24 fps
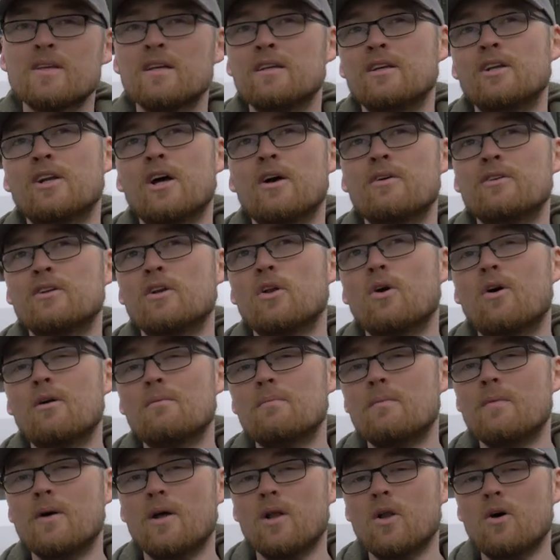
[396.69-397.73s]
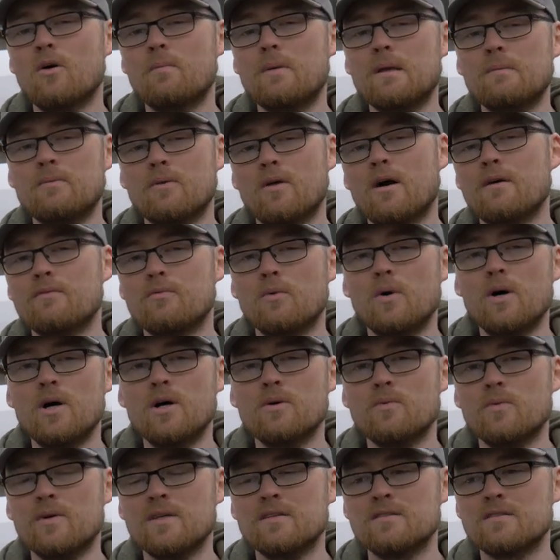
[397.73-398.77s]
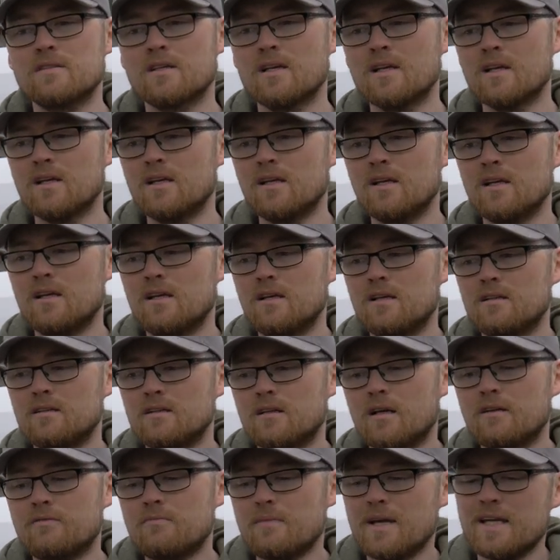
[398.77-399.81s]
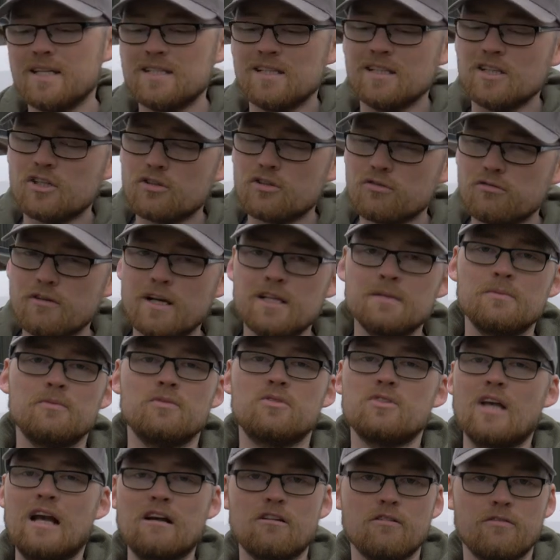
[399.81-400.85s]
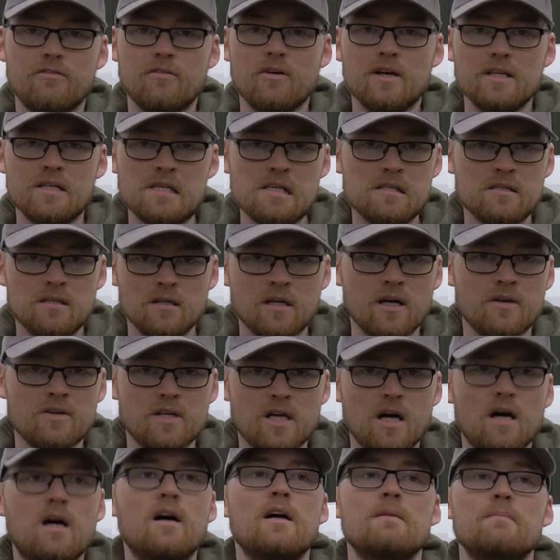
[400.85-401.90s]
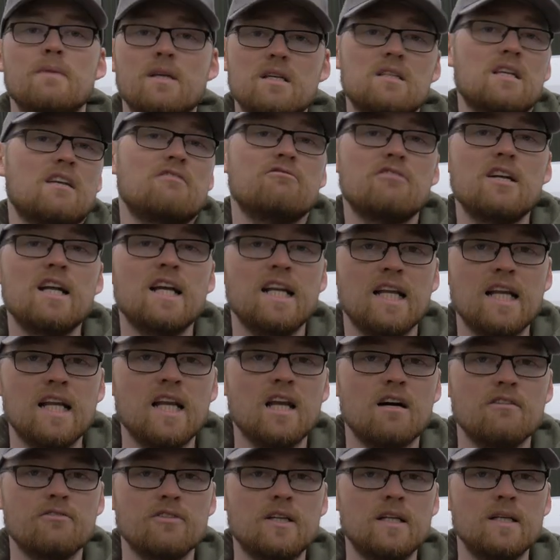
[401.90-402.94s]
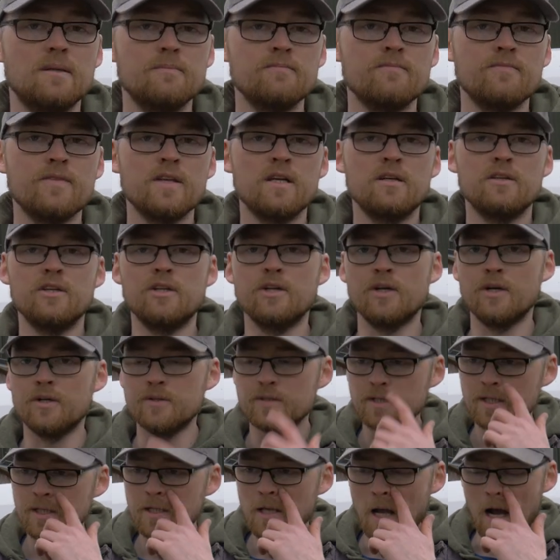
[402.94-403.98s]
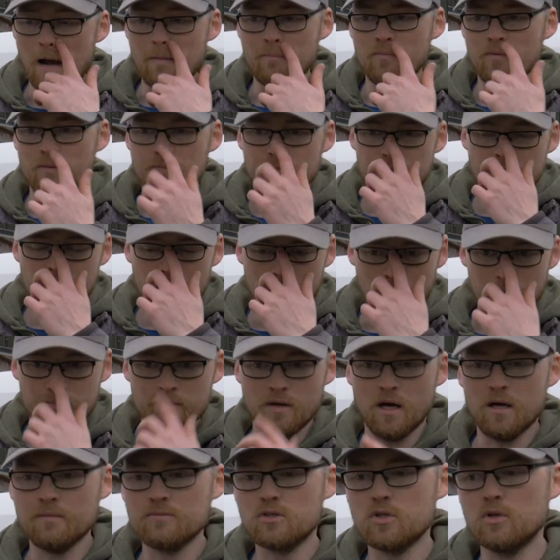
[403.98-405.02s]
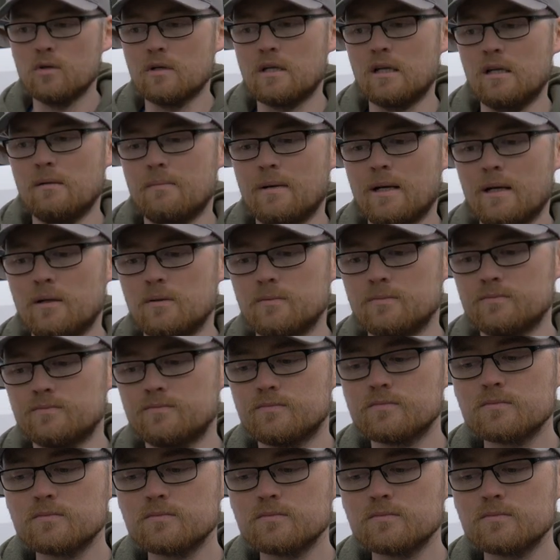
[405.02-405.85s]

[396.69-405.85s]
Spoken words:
you know, and a lot of people that I've worked with have made incredible sacrifices to go karting because they really love it, you know. I'm talking about